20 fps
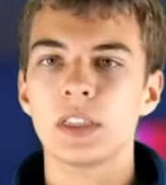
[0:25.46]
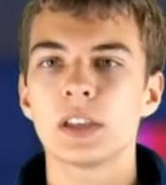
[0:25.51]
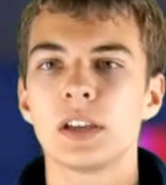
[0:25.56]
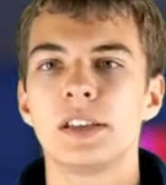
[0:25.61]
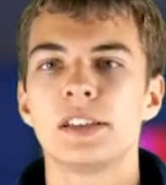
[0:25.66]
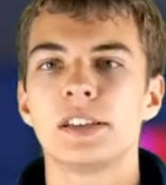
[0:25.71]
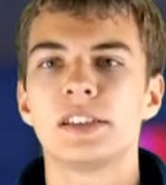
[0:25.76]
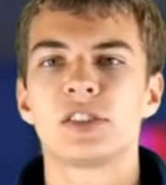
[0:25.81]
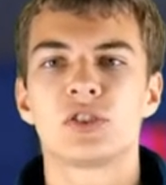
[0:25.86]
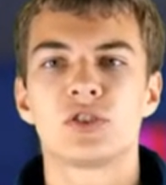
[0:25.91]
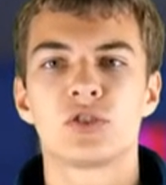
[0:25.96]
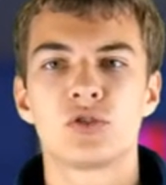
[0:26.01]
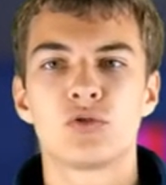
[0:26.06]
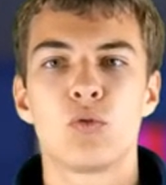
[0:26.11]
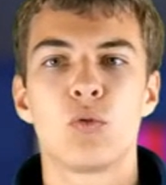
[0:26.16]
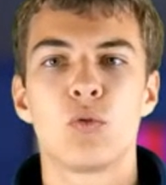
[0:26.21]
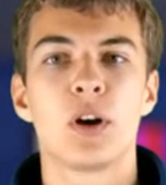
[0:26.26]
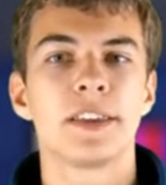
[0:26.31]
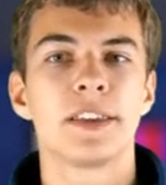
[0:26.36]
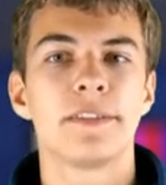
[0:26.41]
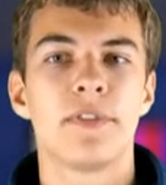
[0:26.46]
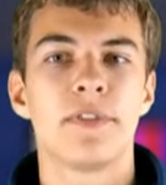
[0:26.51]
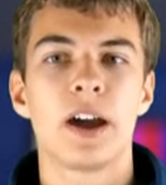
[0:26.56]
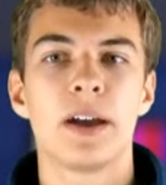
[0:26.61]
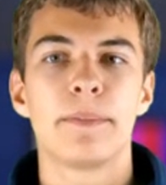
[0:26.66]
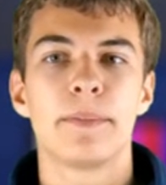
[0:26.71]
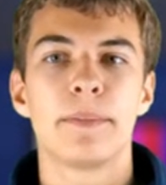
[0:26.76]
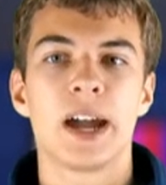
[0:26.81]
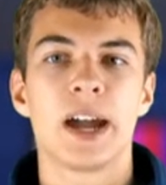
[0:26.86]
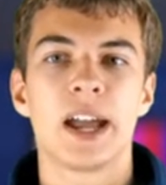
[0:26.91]
It's
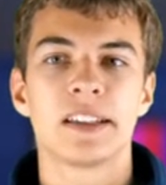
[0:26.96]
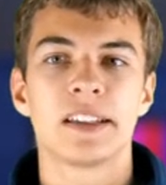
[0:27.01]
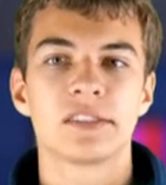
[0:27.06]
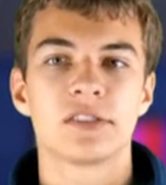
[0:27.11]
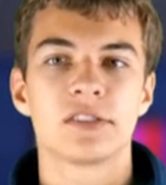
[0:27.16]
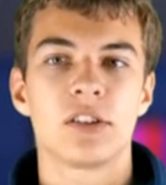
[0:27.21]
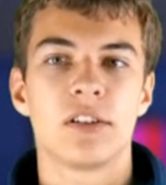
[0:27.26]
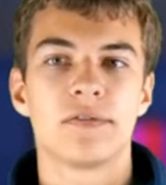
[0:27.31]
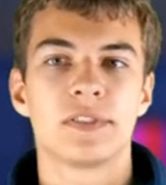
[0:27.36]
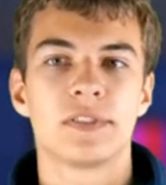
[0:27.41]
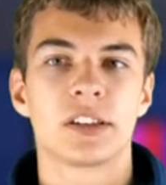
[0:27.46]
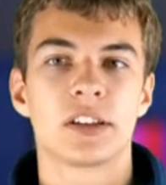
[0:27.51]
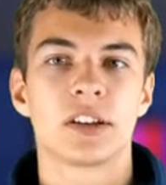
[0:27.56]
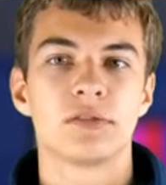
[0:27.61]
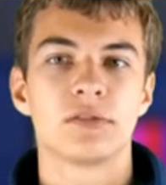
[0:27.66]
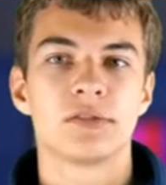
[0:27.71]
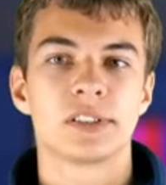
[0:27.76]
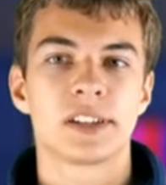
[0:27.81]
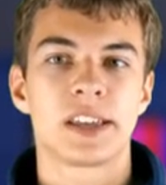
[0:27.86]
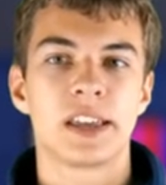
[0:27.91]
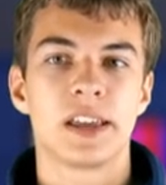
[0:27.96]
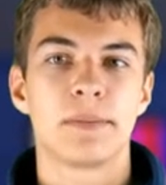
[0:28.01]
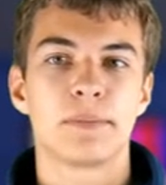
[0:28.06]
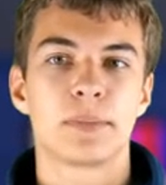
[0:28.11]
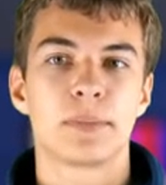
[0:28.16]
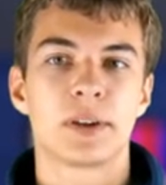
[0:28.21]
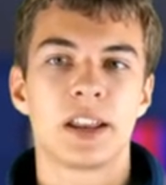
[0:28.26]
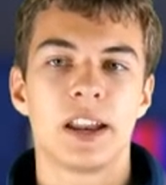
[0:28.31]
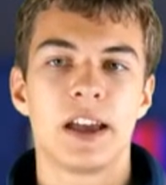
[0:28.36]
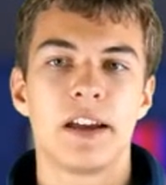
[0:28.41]
25 miles off the coast of Cape
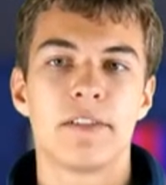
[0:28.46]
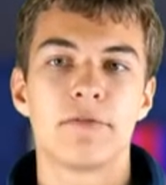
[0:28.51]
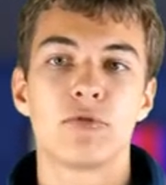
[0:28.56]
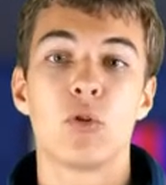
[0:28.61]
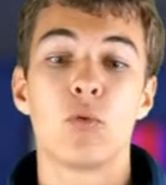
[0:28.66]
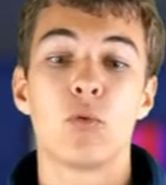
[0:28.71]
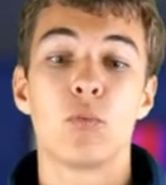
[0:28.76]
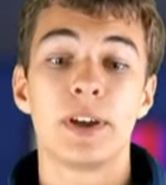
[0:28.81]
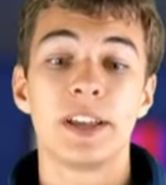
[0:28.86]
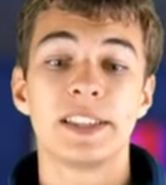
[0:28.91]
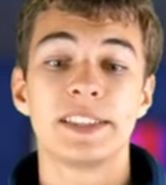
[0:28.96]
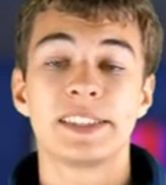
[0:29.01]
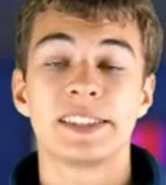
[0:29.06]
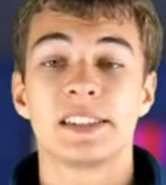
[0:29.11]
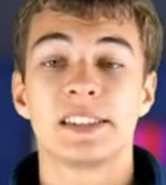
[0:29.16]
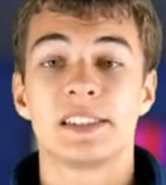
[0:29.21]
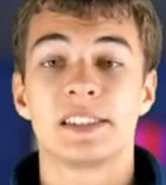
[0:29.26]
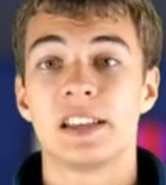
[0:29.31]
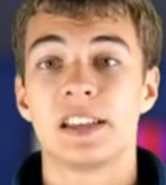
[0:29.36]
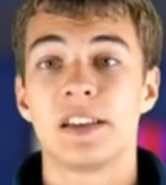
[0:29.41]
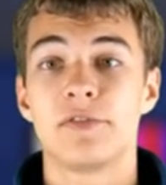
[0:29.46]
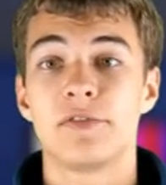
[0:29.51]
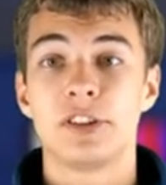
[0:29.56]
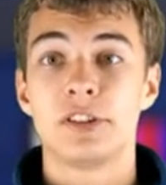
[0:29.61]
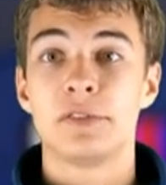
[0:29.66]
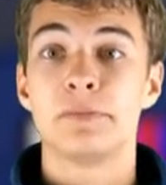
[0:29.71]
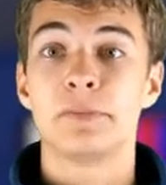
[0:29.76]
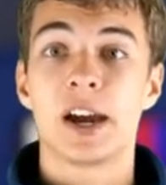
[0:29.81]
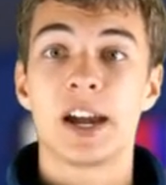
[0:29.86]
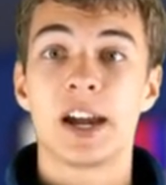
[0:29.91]
Canaveral, winds is
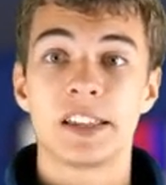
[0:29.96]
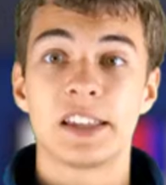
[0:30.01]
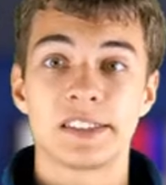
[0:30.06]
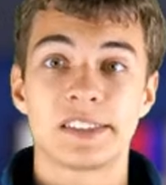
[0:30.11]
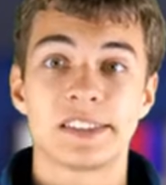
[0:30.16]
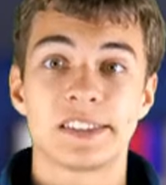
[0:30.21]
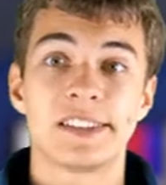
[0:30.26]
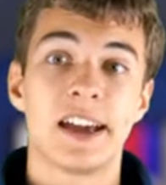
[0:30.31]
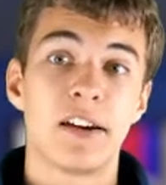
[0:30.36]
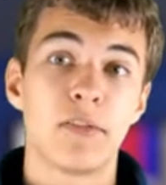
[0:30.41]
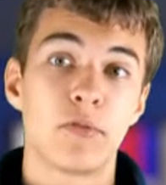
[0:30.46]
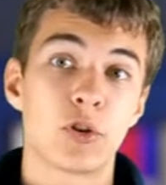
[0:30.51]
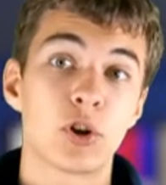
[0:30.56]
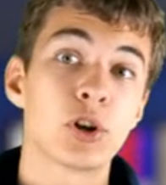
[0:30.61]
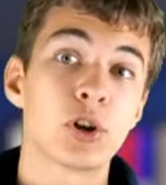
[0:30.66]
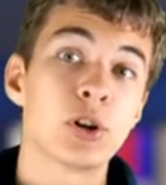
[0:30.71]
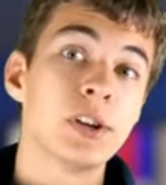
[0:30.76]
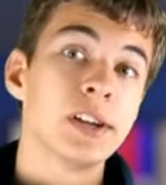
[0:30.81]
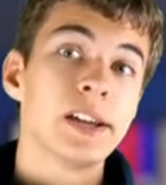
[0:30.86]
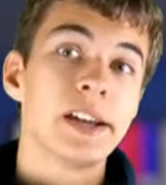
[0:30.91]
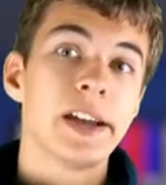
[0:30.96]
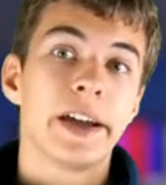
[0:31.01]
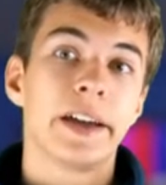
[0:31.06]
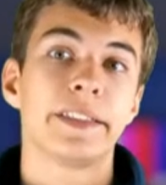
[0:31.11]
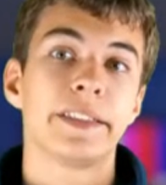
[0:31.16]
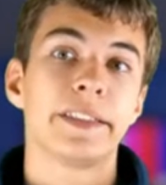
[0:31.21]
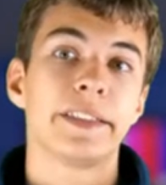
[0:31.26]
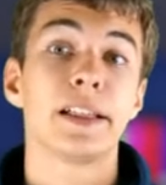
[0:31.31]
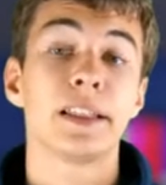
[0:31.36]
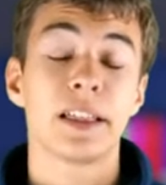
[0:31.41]
70 miles an hour,
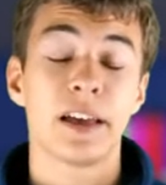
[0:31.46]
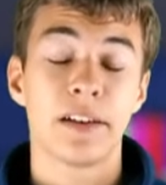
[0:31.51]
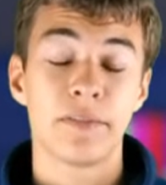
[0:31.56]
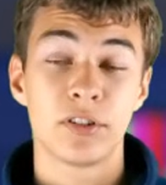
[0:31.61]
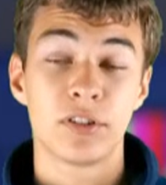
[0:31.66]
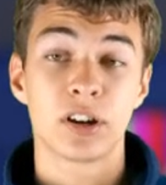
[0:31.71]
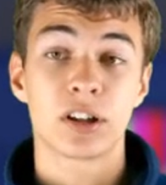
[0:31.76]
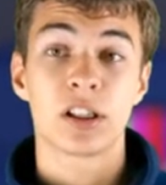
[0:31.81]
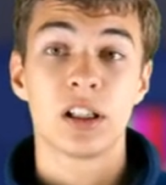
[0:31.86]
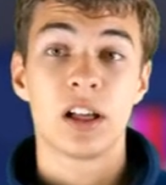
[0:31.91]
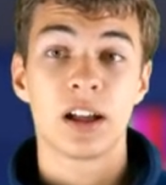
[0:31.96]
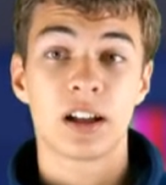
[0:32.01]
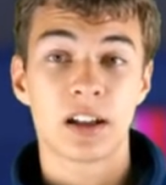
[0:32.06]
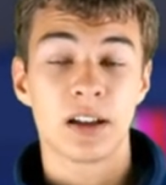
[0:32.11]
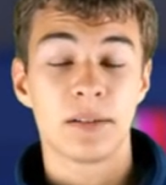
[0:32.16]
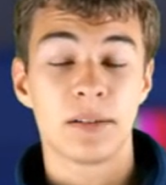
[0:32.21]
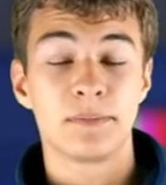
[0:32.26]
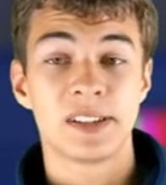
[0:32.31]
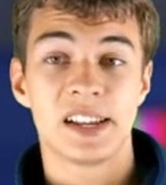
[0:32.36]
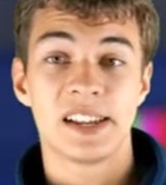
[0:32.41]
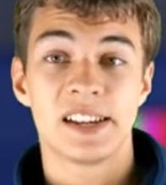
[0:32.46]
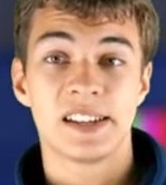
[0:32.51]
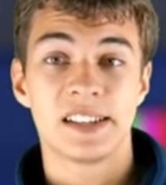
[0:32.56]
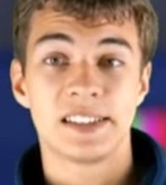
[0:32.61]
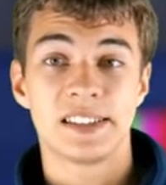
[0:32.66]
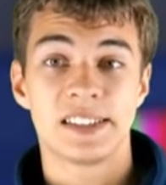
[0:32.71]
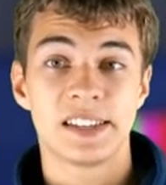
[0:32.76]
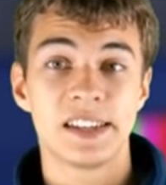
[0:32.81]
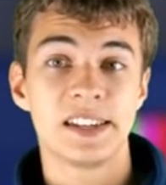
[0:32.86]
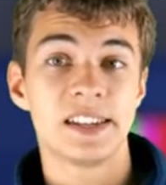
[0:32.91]
and the 11 o'clock update
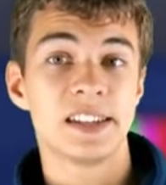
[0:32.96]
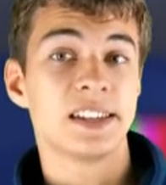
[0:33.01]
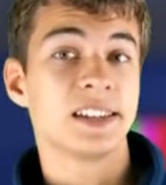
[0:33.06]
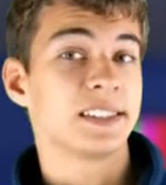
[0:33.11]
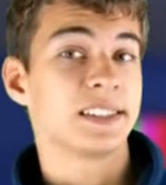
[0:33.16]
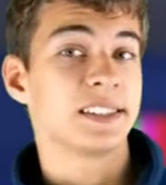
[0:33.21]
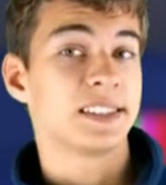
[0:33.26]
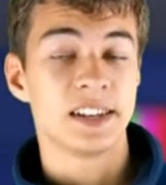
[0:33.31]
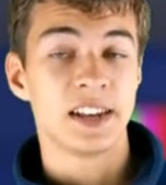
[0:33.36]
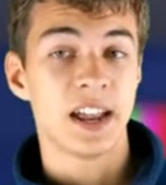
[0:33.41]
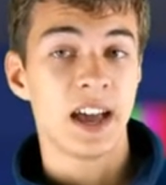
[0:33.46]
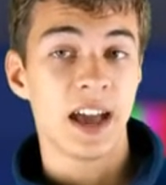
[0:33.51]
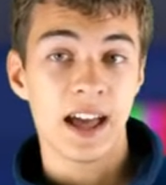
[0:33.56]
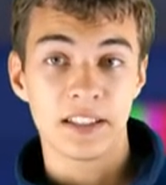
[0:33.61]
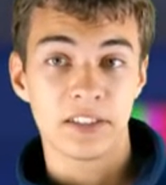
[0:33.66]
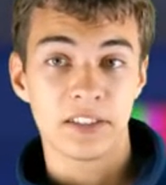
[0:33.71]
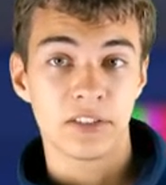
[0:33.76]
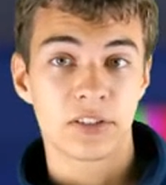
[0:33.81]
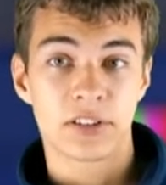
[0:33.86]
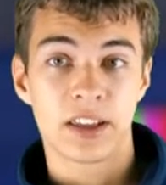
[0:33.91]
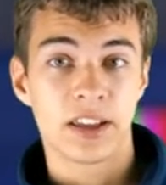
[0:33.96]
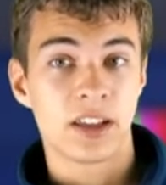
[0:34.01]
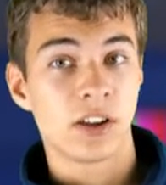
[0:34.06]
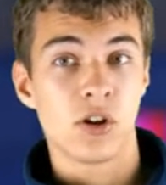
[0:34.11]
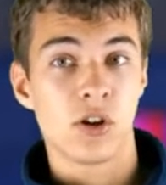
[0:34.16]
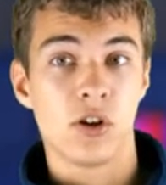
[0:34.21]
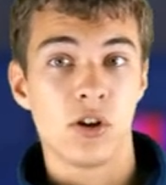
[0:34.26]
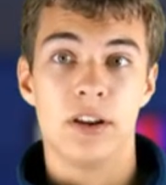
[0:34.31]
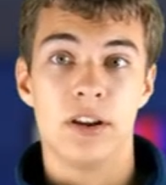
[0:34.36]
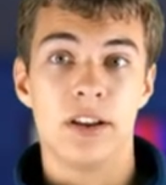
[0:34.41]
is in. It's not looking
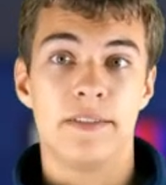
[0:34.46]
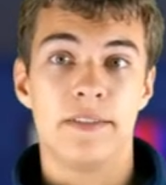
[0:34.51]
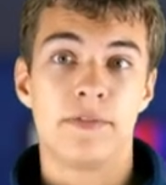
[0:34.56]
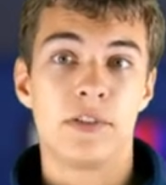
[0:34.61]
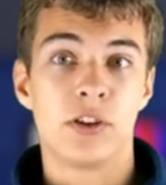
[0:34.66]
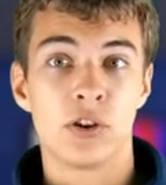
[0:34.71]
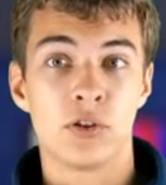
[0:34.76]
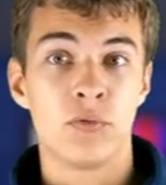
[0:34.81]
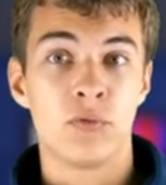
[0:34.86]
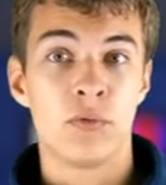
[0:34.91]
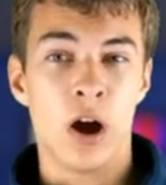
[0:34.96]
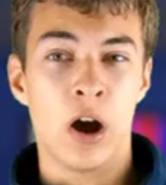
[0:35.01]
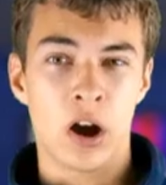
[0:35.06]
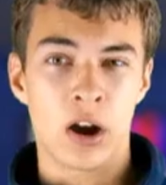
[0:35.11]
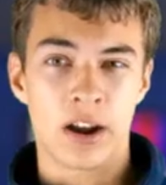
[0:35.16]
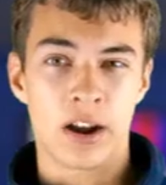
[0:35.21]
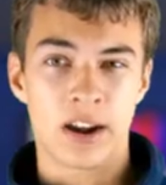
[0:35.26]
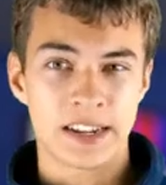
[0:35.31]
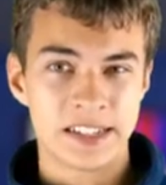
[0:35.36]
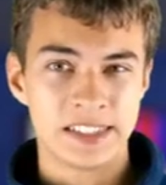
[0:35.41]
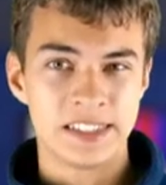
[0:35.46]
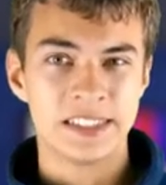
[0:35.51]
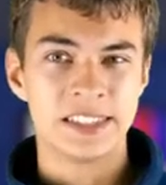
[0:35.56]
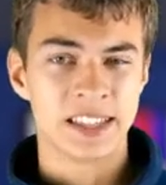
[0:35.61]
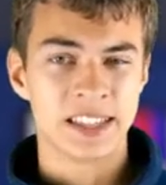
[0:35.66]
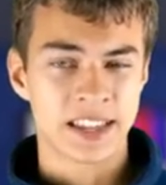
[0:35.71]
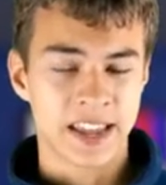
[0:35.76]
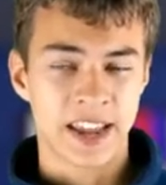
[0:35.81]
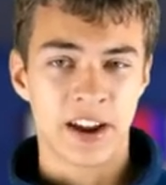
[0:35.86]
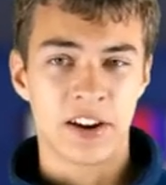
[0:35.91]
good if you are in
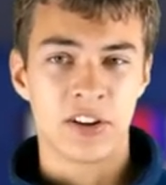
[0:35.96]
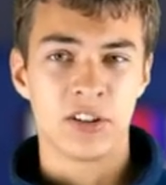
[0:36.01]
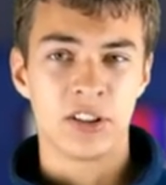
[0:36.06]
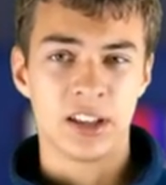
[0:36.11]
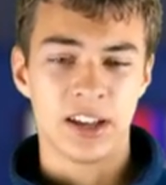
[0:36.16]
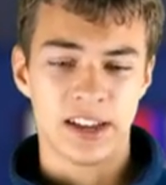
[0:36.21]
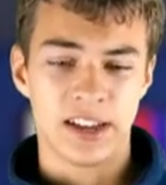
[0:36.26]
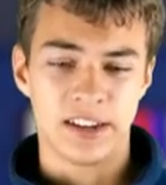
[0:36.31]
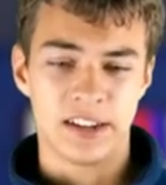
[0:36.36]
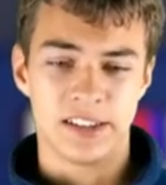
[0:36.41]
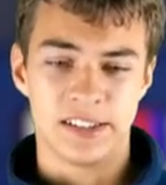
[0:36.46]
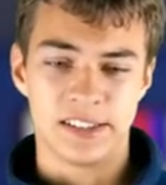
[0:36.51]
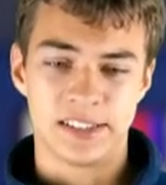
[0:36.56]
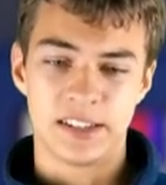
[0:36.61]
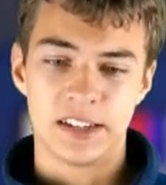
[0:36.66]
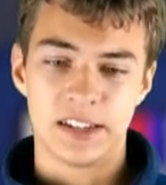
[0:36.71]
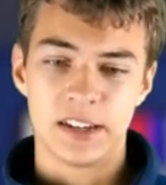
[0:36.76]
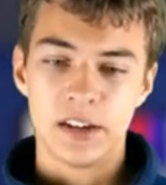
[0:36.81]
the Carolinas.